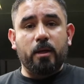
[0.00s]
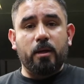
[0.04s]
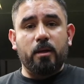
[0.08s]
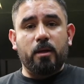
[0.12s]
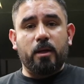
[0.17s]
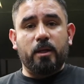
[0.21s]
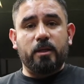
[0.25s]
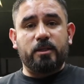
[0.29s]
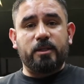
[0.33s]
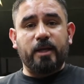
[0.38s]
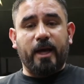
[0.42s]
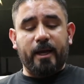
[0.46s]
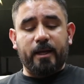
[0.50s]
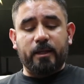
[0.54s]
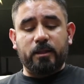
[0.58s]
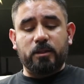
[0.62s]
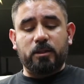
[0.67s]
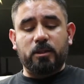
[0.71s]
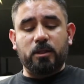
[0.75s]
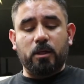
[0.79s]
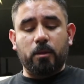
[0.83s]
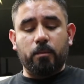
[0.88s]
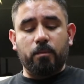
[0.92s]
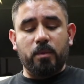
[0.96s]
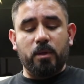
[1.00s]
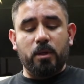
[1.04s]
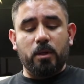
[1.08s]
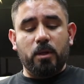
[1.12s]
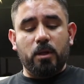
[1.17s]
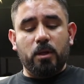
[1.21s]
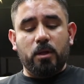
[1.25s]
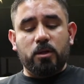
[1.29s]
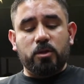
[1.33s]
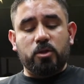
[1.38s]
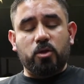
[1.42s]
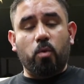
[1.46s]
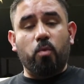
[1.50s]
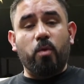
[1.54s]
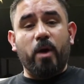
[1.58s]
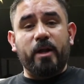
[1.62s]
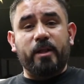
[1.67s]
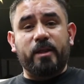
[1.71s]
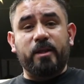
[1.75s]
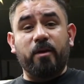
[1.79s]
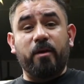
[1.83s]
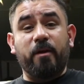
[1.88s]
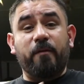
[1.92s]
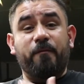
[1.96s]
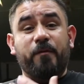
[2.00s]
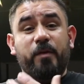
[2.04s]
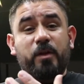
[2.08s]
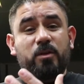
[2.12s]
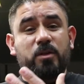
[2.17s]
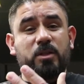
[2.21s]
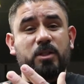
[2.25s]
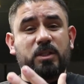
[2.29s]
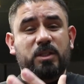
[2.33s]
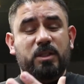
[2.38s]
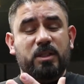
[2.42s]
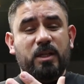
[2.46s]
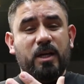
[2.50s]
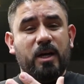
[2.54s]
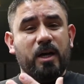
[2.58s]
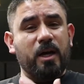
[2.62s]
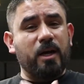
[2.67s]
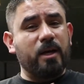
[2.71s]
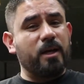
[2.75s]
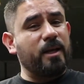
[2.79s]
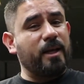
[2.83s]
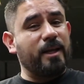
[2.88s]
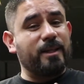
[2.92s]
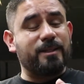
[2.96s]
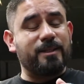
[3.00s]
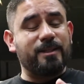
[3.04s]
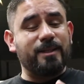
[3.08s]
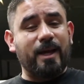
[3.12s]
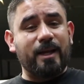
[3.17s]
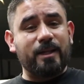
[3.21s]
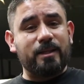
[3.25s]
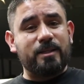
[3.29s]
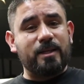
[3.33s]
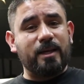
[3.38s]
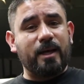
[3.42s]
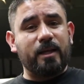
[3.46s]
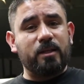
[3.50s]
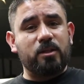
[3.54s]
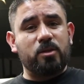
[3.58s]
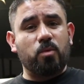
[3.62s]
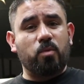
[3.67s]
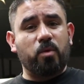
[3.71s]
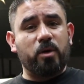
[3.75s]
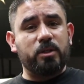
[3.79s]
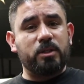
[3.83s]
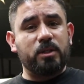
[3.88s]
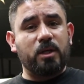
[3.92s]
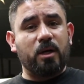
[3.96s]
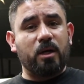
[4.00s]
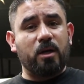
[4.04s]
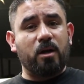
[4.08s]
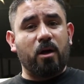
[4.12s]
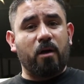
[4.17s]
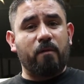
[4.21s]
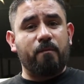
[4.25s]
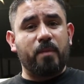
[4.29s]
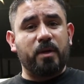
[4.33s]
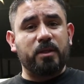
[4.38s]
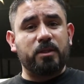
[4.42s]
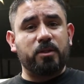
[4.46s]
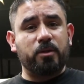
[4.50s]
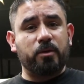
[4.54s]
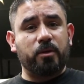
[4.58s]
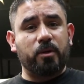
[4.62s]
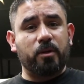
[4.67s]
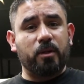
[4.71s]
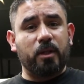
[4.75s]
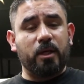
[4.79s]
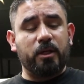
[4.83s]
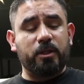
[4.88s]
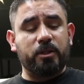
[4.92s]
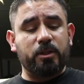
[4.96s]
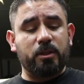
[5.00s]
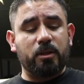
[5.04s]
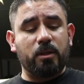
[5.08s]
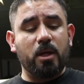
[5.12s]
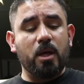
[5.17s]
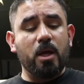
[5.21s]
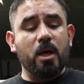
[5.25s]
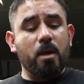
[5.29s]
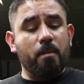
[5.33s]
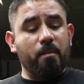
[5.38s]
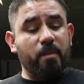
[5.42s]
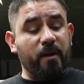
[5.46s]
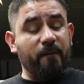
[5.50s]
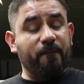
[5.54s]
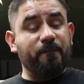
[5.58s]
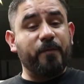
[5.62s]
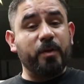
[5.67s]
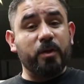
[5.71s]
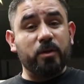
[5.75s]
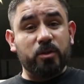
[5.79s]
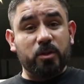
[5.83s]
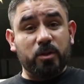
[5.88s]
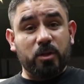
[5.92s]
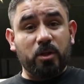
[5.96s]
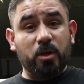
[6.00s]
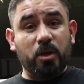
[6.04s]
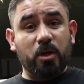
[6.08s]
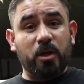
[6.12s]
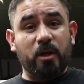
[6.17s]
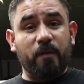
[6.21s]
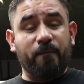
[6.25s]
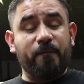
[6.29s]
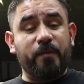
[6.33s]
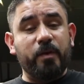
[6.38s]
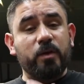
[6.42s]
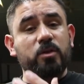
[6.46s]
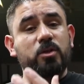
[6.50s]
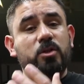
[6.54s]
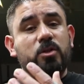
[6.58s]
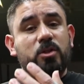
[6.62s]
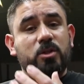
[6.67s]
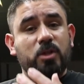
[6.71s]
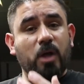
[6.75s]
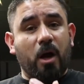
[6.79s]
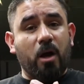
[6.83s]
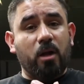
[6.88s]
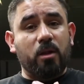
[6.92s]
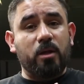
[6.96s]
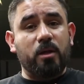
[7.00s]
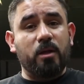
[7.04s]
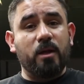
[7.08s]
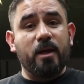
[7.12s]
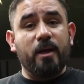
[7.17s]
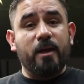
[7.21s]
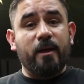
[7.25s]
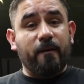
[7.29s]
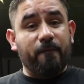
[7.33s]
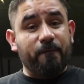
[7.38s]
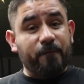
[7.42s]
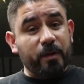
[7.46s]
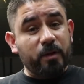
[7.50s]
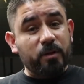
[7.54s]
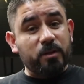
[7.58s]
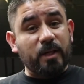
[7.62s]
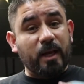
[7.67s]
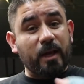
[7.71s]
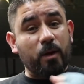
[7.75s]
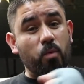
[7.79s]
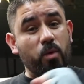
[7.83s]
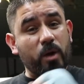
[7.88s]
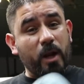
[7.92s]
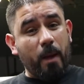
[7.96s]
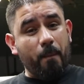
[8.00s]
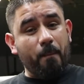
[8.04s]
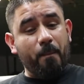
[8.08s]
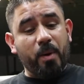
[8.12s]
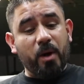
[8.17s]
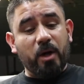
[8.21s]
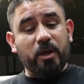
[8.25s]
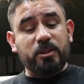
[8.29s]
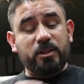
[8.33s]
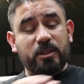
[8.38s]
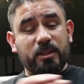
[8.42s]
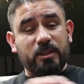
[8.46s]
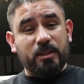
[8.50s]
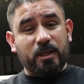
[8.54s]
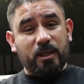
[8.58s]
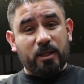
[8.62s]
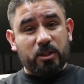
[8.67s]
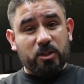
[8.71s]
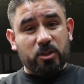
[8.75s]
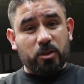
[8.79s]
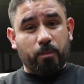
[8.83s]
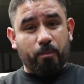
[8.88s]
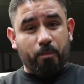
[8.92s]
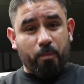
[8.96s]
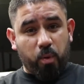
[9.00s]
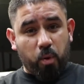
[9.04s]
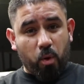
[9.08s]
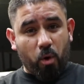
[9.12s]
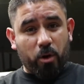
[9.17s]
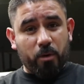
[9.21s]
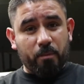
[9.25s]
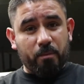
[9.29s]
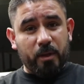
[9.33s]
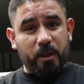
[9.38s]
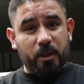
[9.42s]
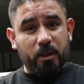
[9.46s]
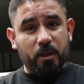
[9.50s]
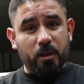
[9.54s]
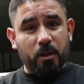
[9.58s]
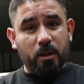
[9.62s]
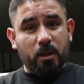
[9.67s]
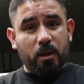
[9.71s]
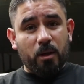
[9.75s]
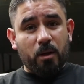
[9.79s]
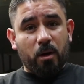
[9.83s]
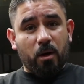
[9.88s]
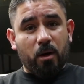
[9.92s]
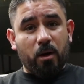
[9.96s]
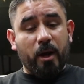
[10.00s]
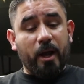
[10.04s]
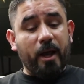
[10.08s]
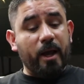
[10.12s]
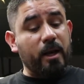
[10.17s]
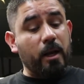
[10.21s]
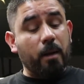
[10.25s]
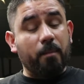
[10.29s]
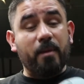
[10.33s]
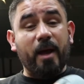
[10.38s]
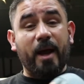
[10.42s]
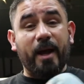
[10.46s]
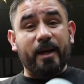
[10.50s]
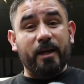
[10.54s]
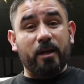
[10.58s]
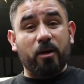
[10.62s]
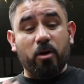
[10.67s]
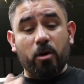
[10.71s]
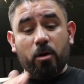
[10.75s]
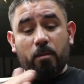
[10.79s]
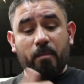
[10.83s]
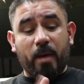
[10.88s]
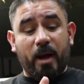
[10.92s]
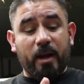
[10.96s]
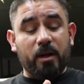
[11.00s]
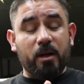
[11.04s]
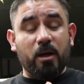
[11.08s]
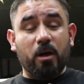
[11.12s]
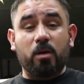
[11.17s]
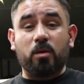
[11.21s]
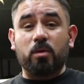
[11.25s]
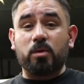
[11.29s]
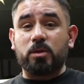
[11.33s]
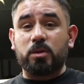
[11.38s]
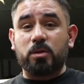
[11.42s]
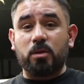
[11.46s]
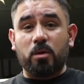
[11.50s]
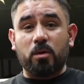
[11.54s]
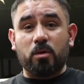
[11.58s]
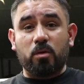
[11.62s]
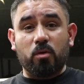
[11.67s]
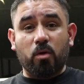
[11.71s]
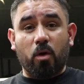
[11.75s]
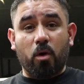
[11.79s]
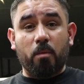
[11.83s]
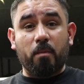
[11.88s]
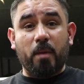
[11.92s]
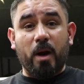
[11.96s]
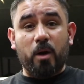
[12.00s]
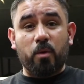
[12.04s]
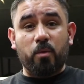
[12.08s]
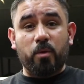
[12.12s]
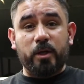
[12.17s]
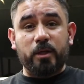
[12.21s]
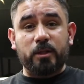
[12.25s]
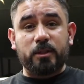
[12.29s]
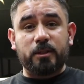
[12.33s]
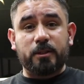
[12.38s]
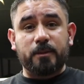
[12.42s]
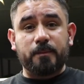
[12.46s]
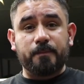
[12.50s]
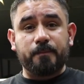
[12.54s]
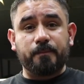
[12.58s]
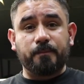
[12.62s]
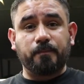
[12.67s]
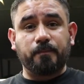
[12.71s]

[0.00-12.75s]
and tightens up. So right there it feels snug. It's not tight to where it's cutting off my circulation, but it feels good. It feels solid. It feels like when I punch, it's going to support me, all right, and I'm not going to hurt my knuckles nor my wrist.